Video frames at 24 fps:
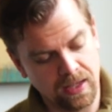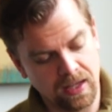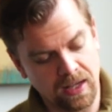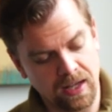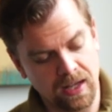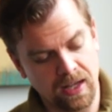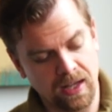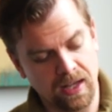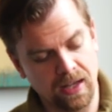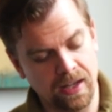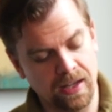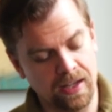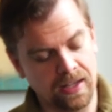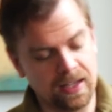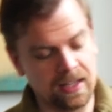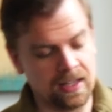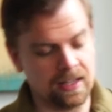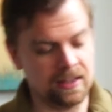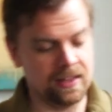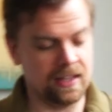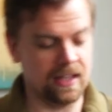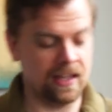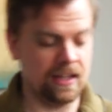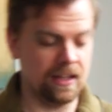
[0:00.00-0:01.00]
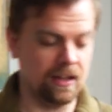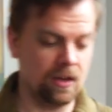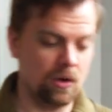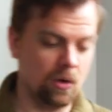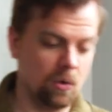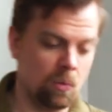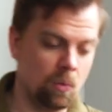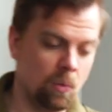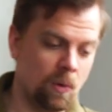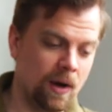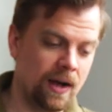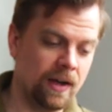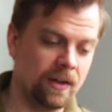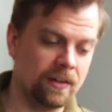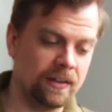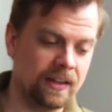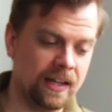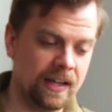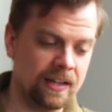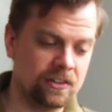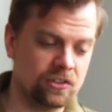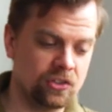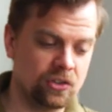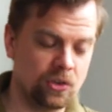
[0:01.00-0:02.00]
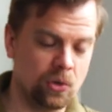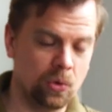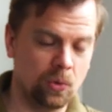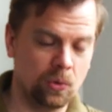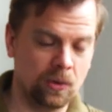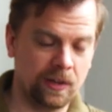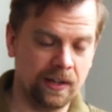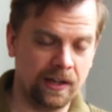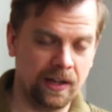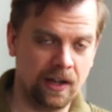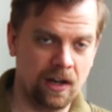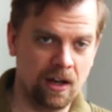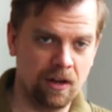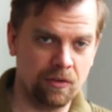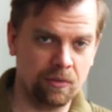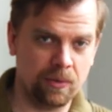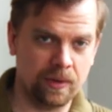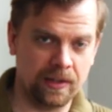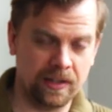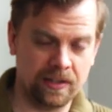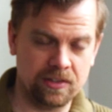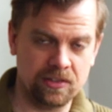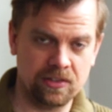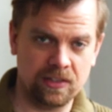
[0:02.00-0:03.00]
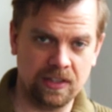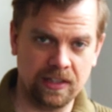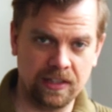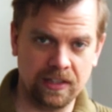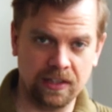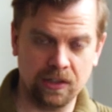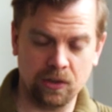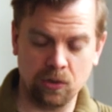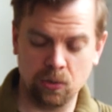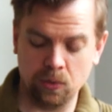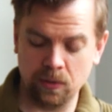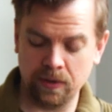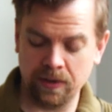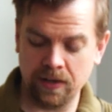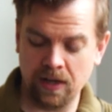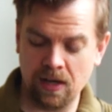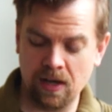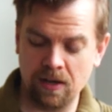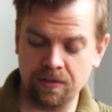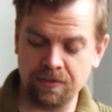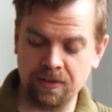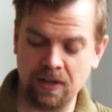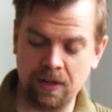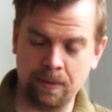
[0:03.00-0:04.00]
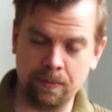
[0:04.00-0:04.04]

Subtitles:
And then while that's cooling off, while that's sitting and cooling off,